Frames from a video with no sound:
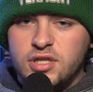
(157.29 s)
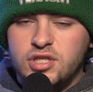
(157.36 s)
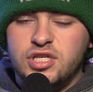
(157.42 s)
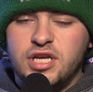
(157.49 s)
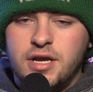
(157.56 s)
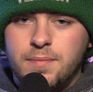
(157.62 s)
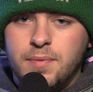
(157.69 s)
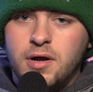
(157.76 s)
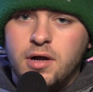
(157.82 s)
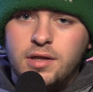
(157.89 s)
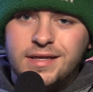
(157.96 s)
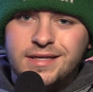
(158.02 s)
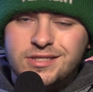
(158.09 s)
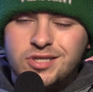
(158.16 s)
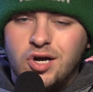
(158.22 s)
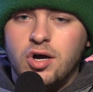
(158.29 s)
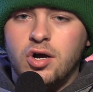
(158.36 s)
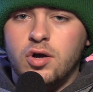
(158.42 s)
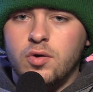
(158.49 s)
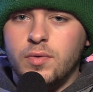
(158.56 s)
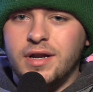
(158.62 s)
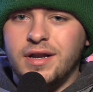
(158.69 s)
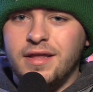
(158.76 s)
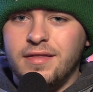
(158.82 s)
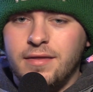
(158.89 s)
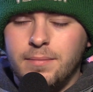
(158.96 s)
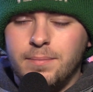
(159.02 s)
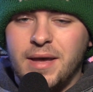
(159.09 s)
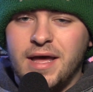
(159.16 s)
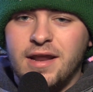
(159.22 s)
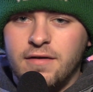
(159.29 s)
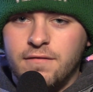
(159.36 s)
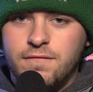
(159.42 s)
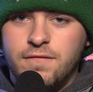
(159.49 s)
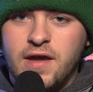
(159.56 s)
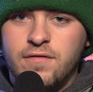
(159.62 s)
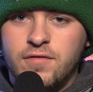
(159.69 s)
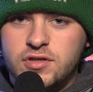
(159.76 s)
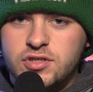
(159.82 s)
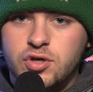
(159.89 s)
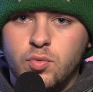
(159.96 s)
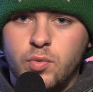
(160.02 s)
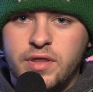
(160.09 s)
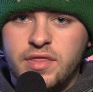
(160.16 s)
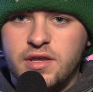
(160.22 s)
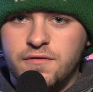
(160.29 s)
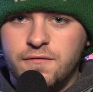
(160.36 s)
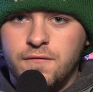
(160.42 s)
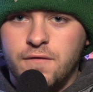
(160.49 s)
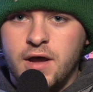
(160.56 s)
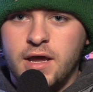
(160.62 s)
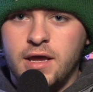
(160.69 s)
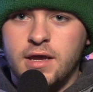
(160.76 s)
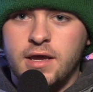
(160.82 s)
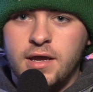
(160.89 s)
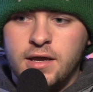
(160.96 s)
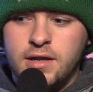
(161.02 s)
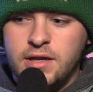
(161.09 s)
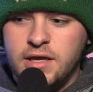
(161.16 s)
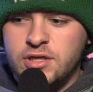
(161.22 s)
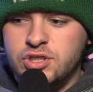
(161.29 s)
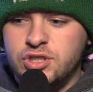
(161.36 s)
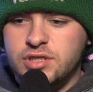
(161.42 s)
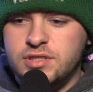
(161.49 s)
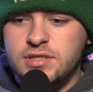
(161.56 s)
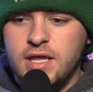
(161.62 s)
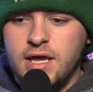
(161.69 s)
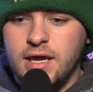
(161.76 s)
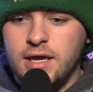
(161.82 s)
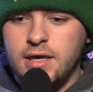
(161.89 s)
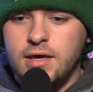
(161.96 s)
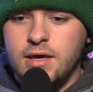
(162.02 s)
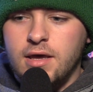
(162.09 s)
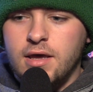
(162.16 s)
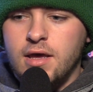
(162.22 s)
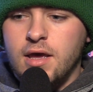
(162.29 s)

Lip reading: Jake Paul is already the betting favorite to win this fight, and it's just like,